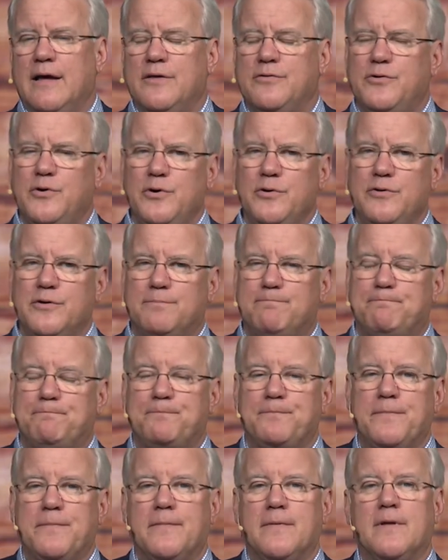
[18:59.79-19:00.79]
through the
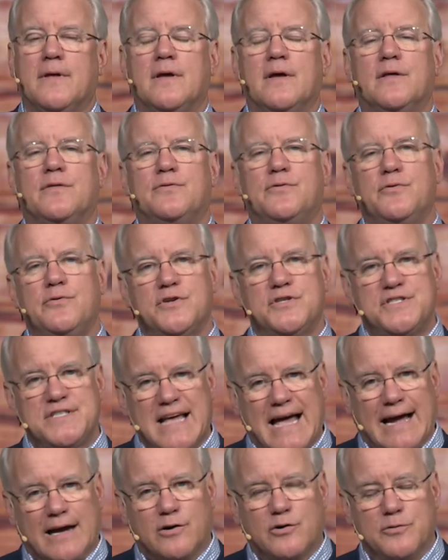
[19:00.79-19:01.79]

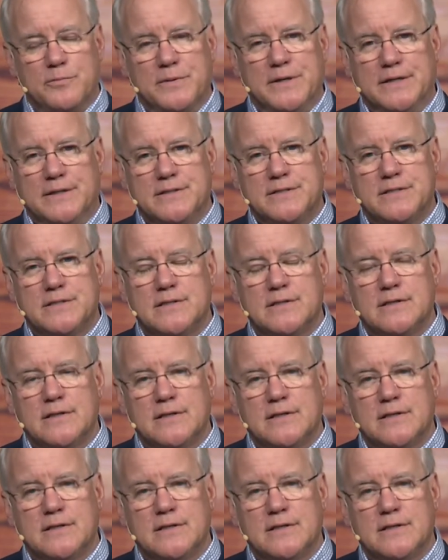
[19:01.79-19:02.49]
sacraments.